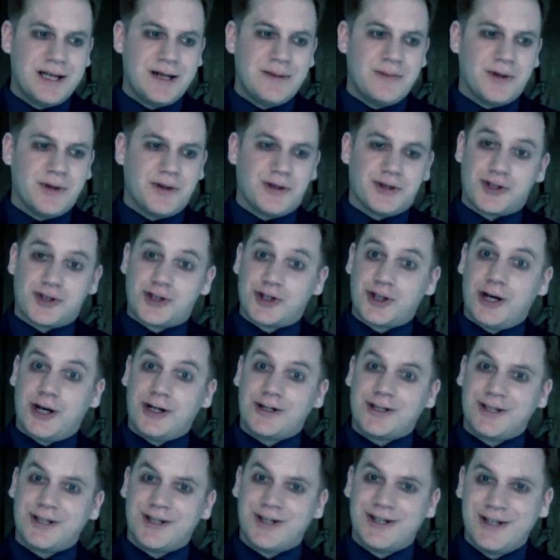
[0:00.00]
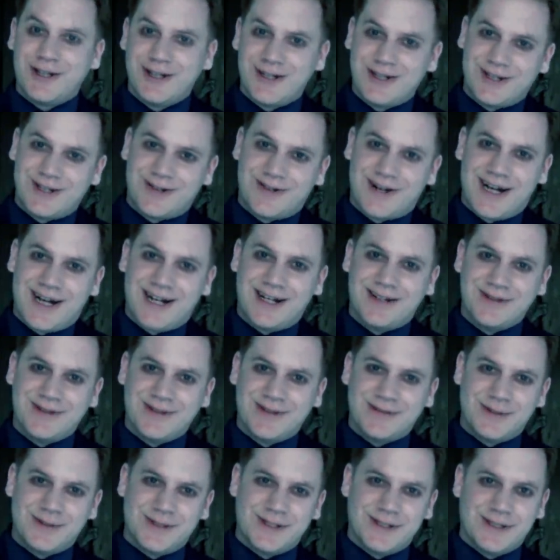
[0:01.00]
but the shot heard around
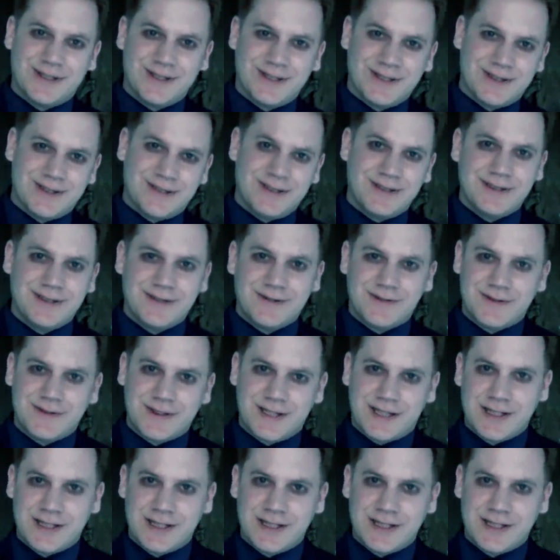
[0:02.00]
the world for